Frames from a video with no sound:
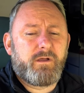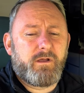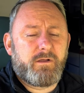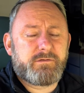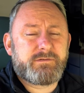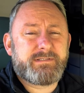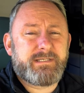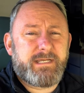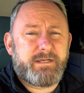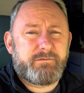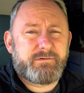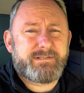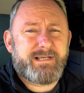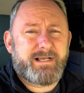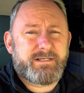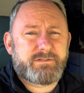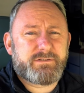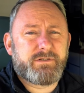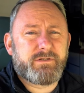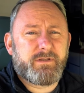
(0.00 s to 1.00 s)
a serious
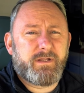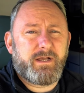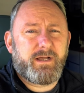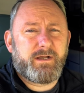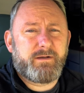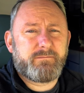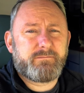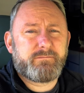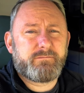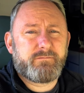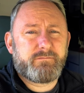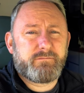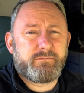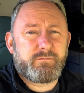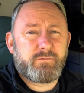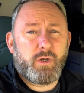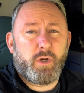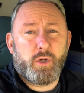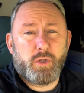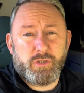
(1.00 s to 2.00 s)
accident that
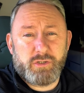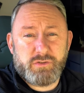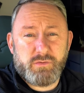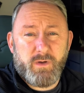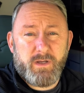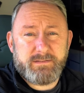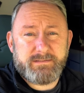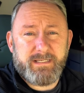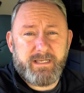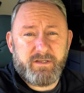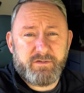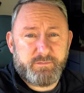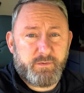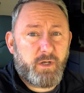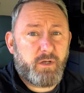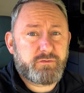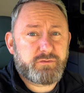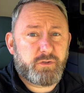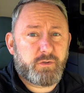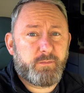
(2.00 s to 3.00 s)
not only to ourselves but
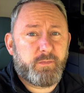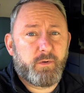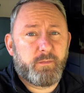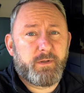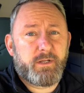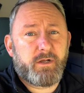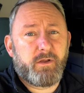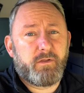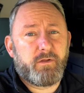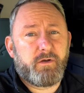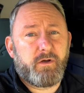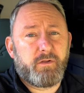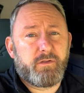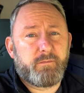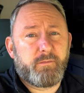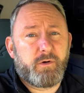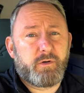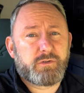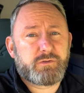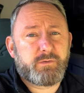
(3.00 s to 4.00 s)
also public on the on
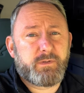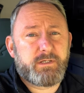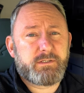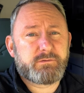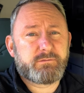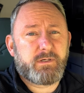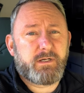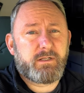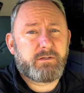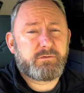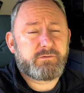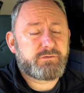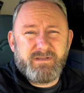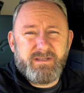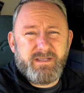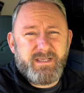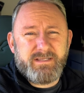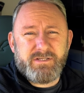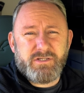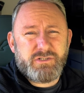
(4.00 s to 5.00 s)
the motorway as well.
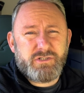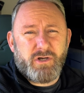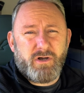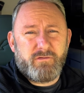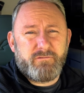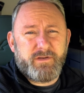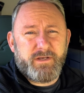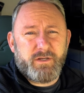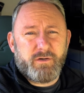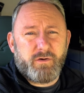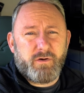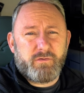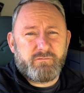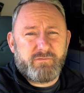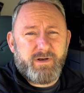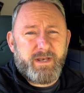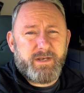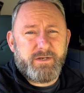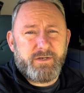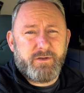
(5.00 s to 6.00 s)
It's a short video,
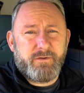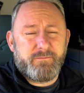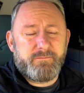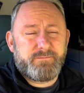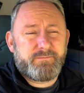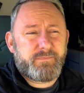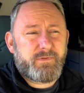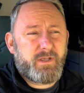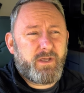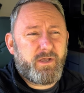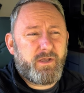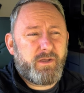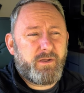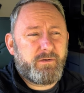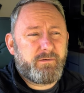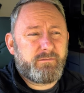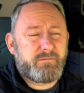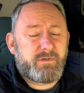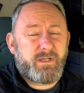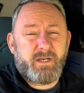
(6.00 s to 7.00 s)
random,
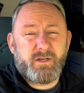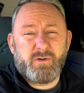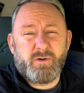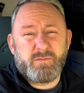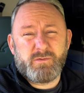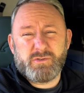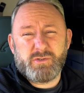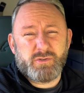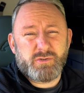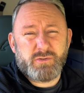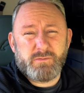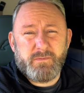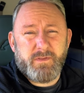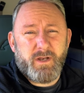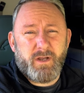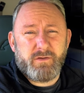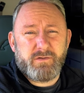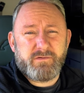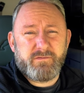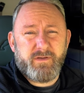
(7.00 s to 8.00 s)
and, and I hope you took
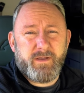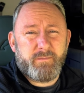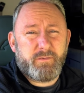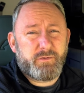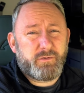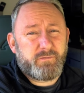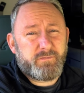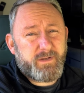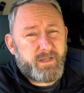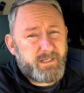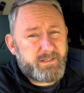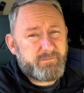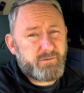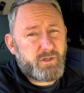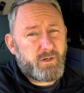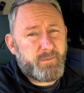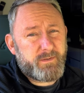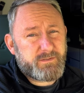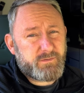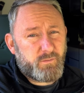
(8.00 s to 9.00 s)
something out of it. But don't forget leave a
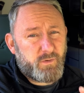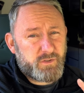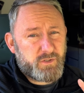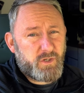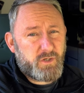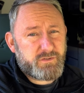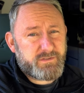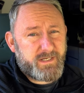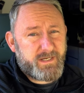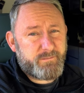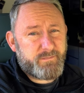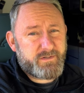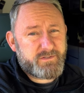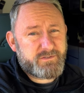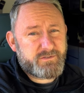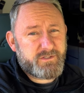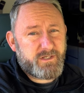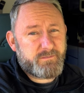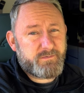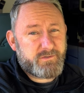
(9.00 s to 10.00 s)
comment on what your tyre
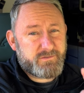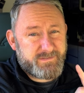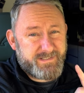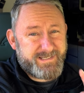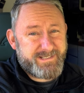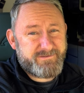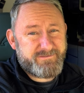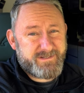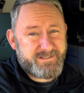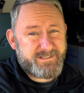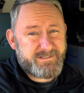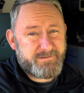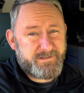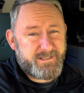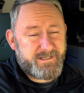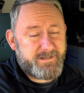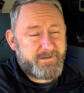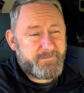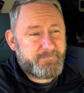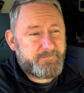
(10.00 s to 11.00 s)
pressures are because it's interested in
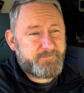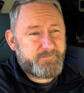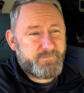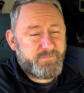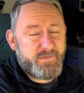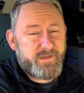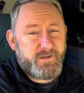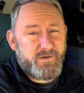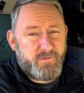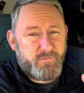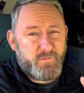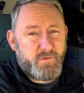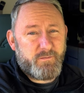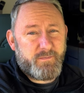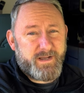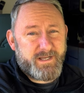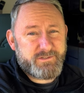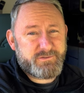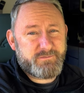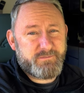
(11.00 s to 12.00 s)
that, on what
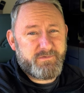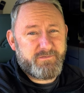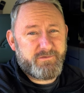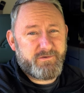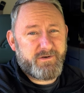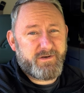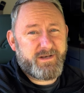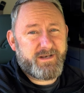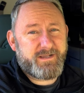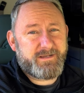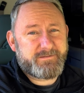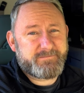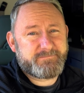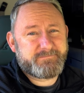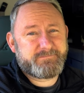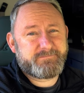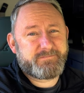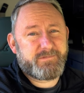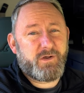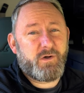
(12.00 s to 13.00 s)
mine should be running at,
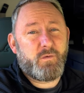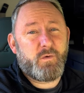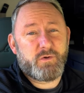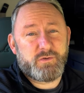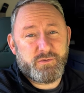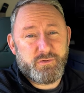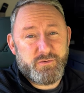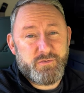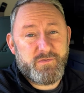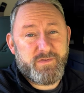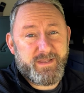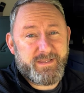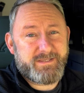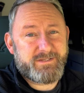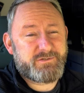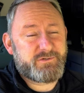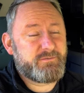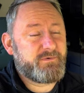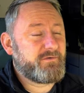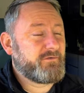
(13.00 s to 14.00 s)
or what you think
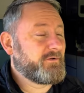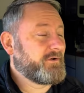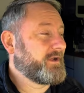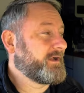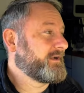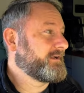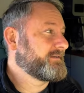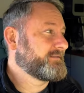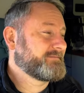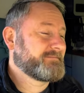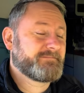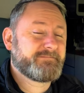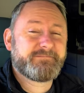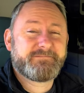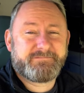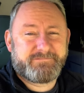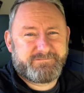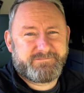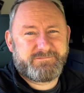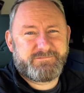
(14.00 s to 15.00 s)
they should be running at.
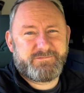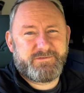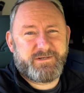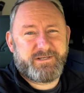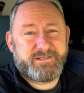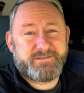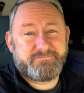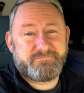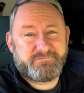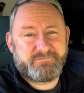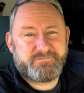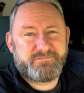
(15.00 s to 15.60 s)
Right.